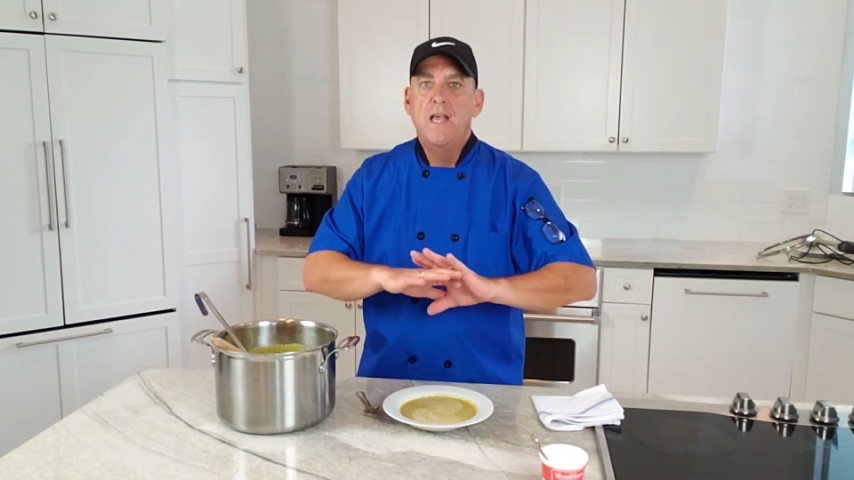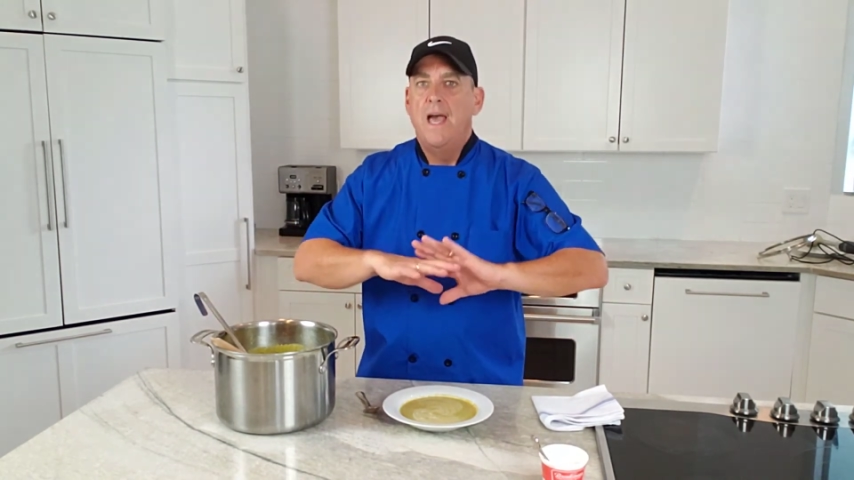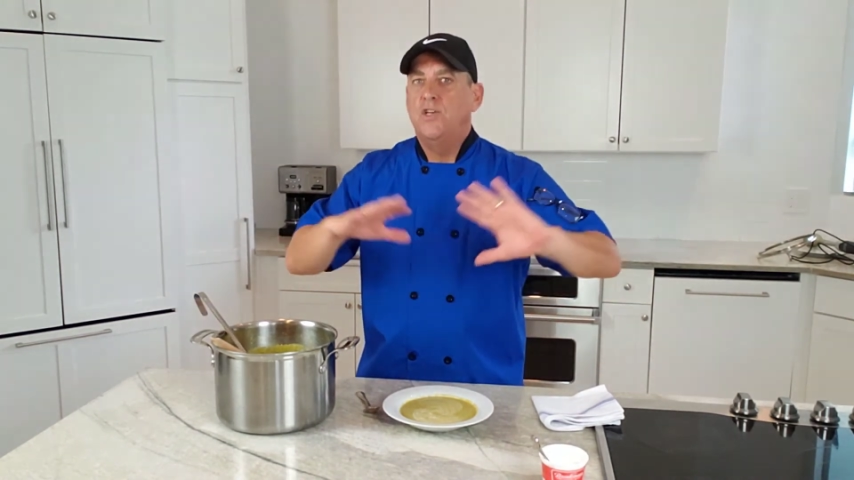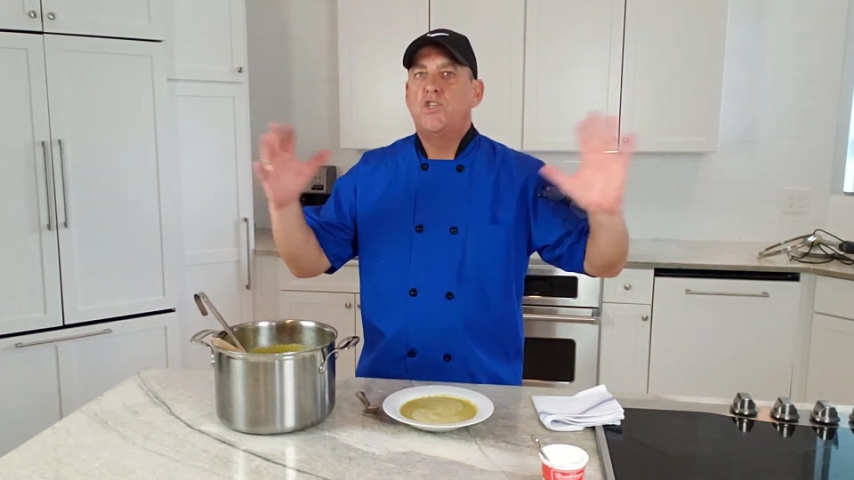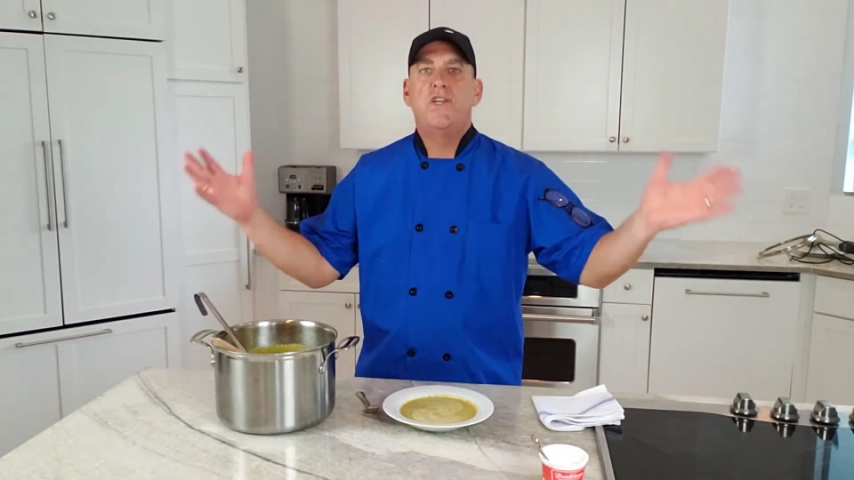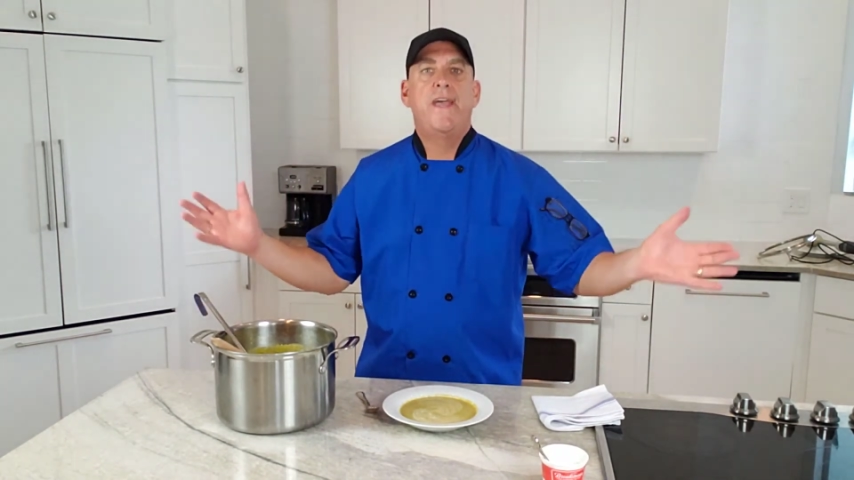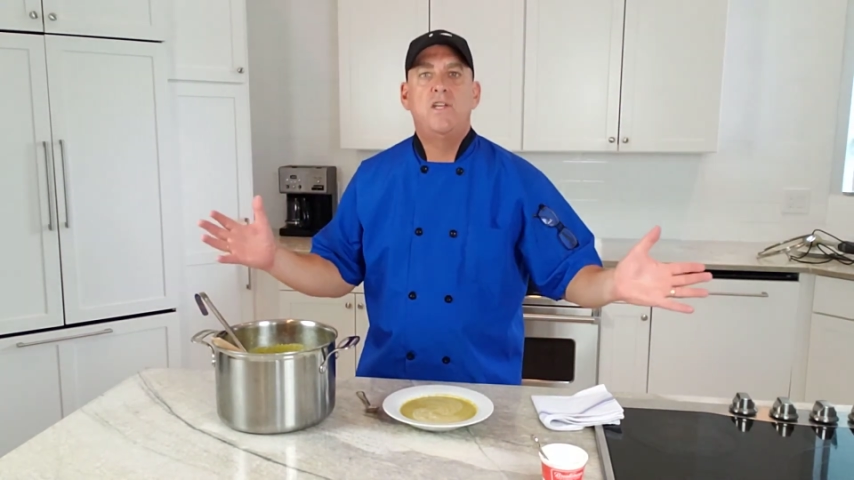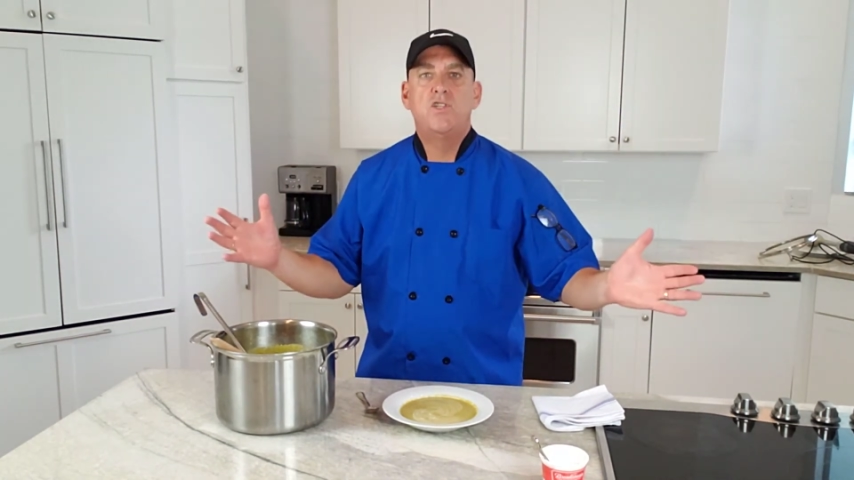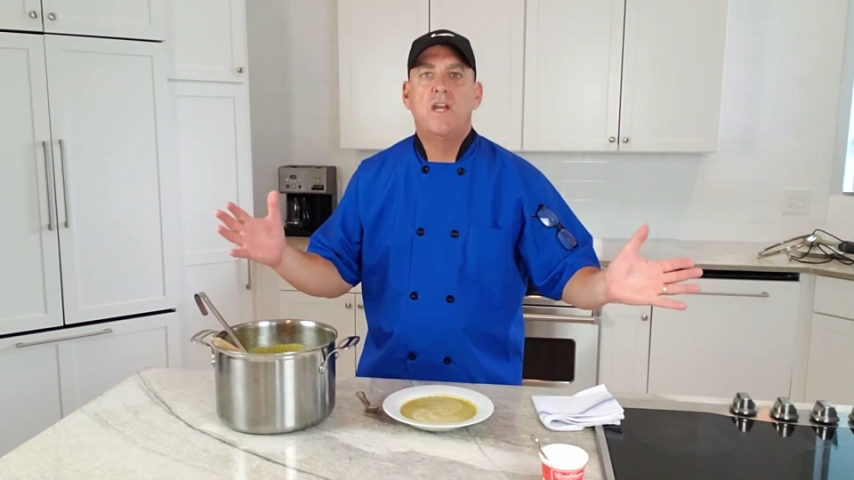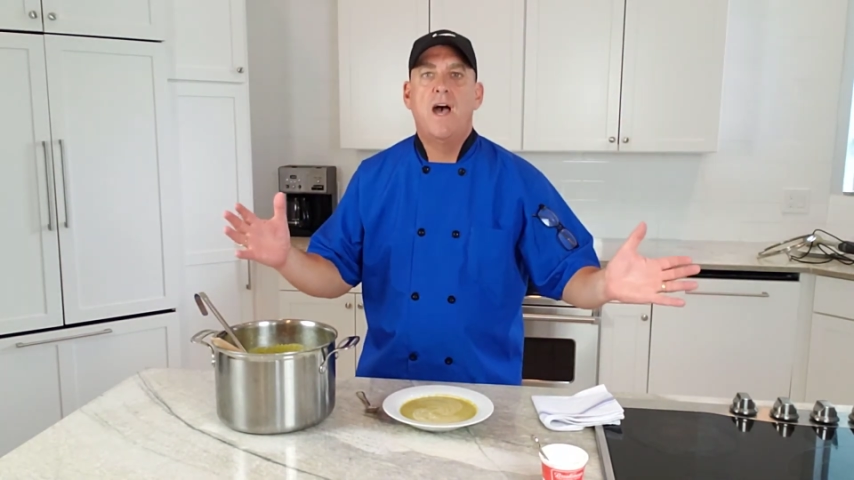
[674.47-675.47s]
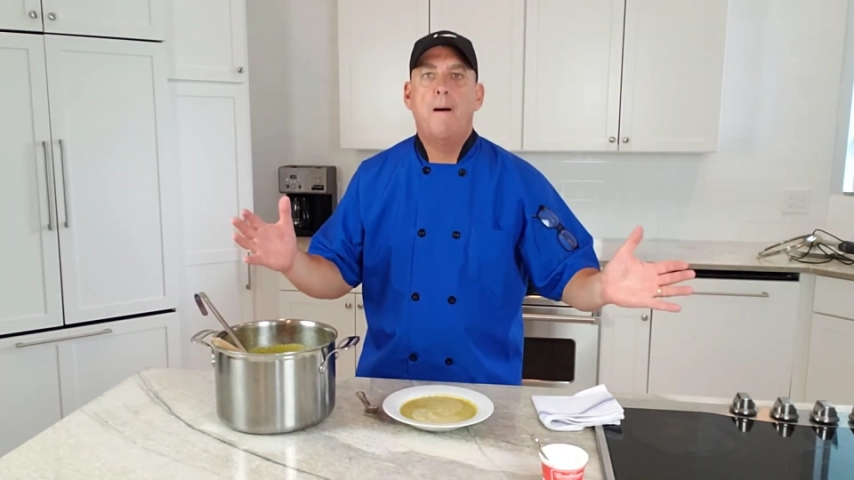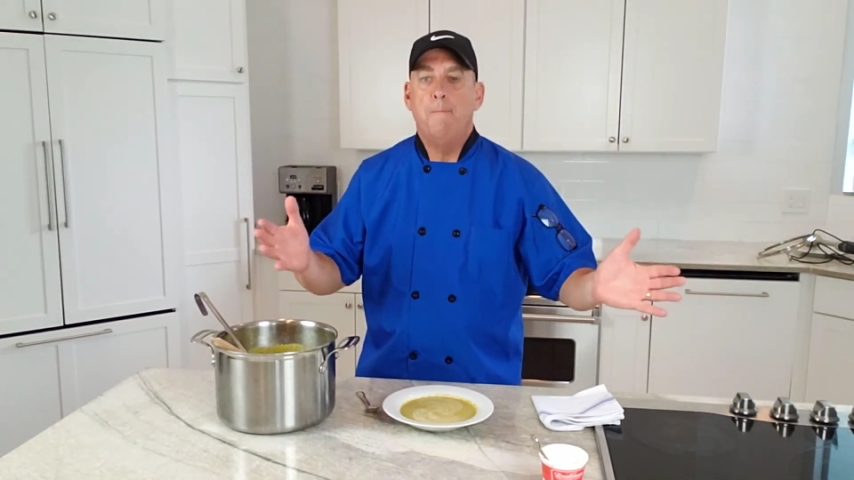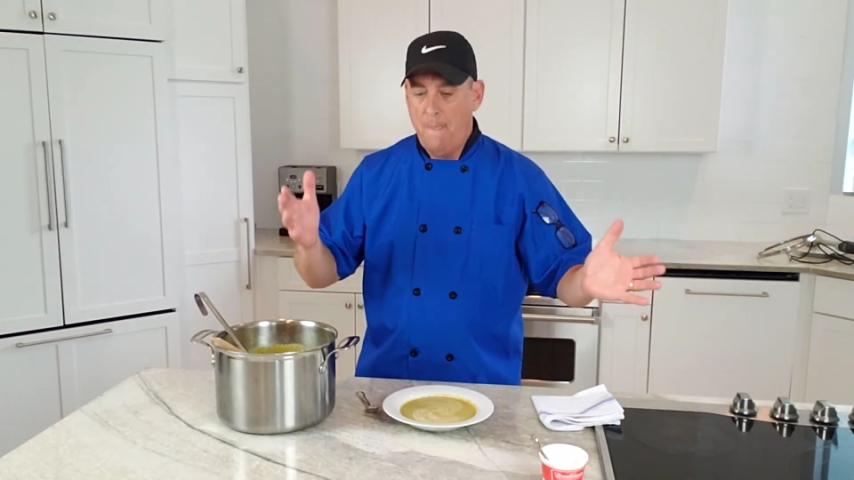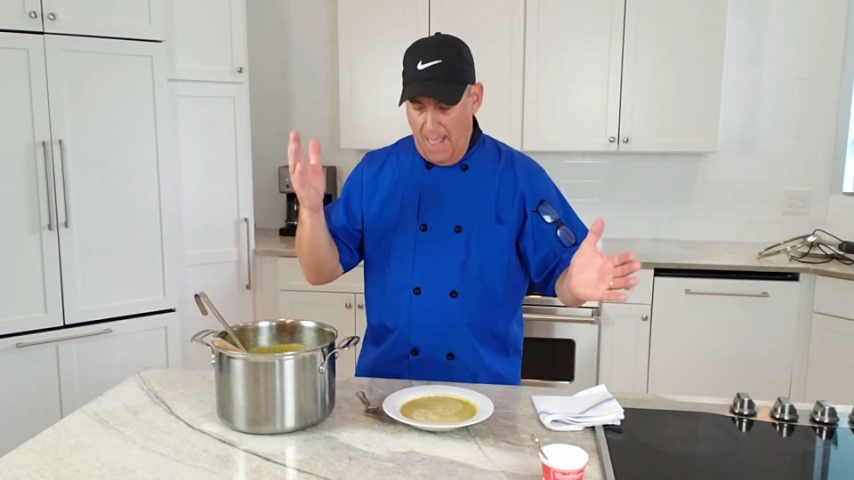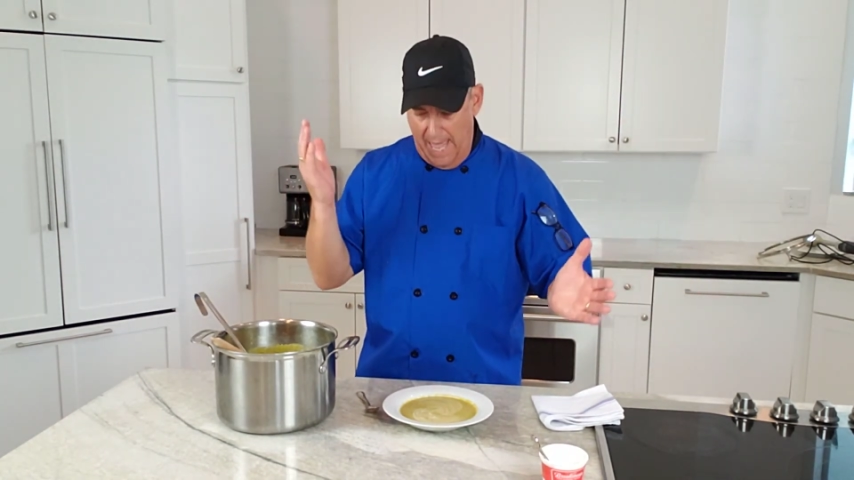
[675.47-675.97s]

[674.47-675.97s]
and change it up,